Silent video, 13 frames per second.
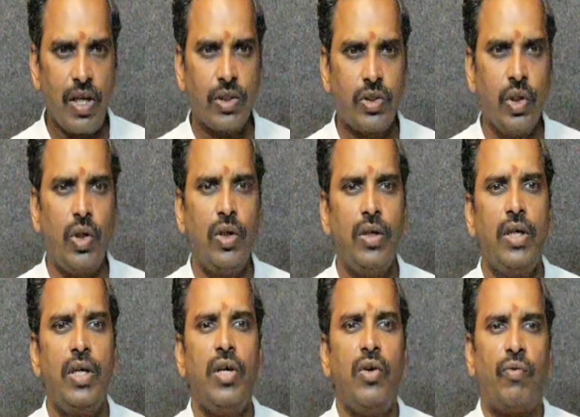So
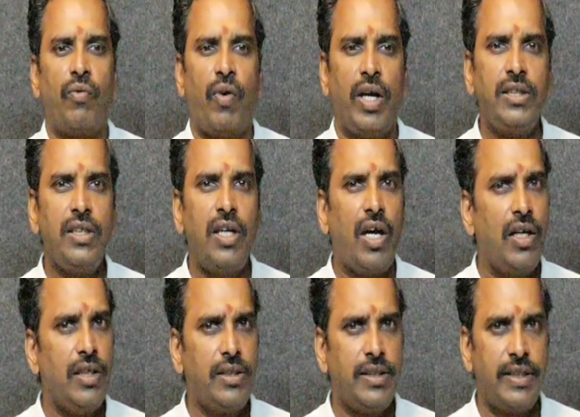what is a
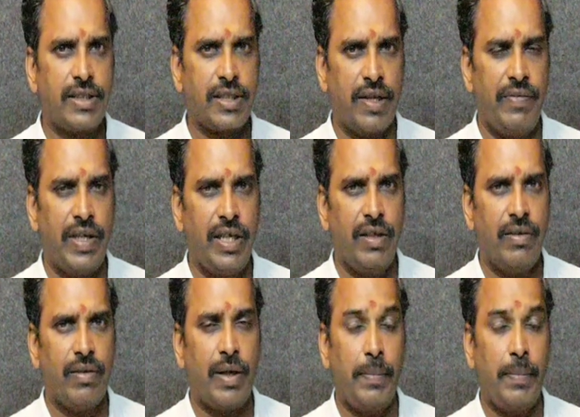knowledge discovery?